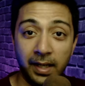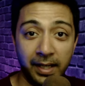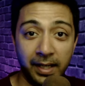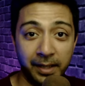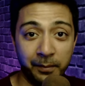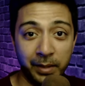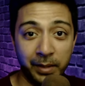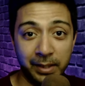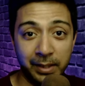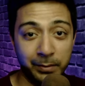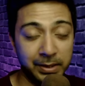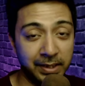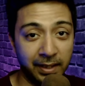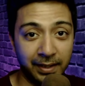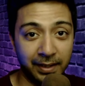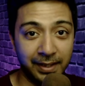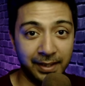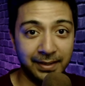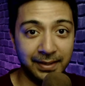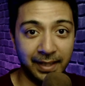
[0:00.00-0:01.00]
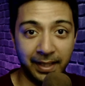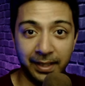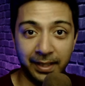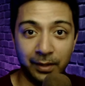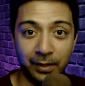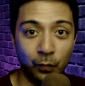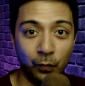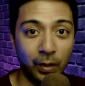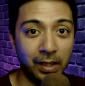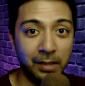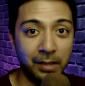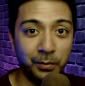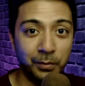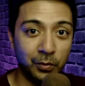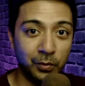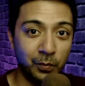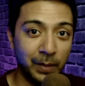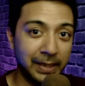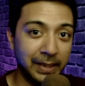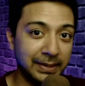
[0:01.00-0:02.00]
Hi, my name is Ankit and welcome
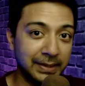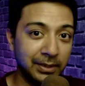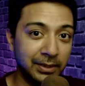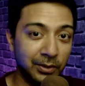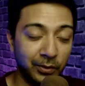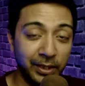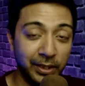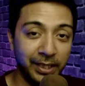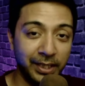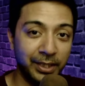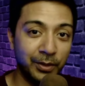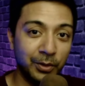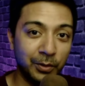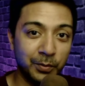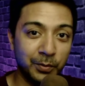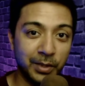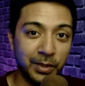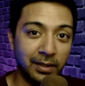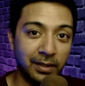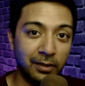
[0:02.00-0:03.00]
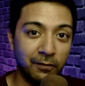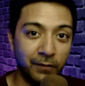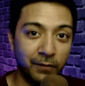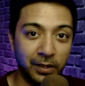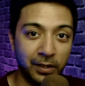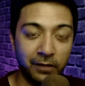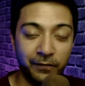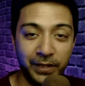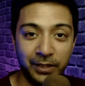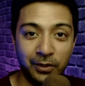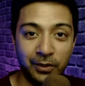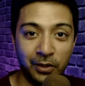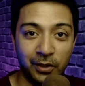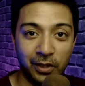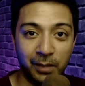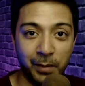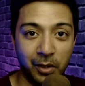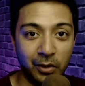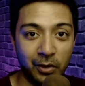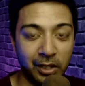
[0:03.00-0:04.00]
to Magazine 3 YouTube channel where we
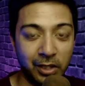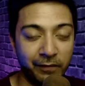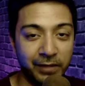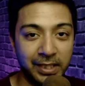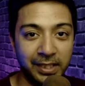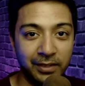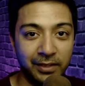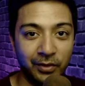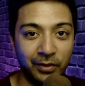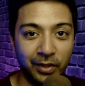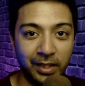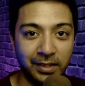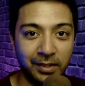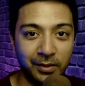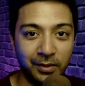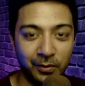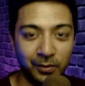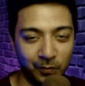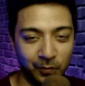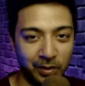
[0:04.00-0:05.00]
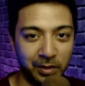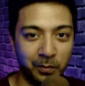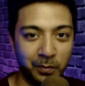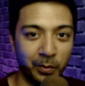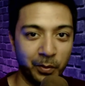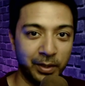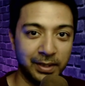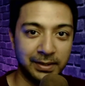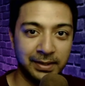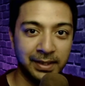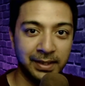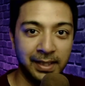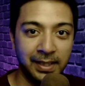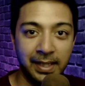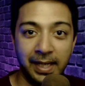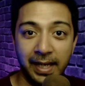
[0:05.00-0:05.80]
talk about everything related to WordPress.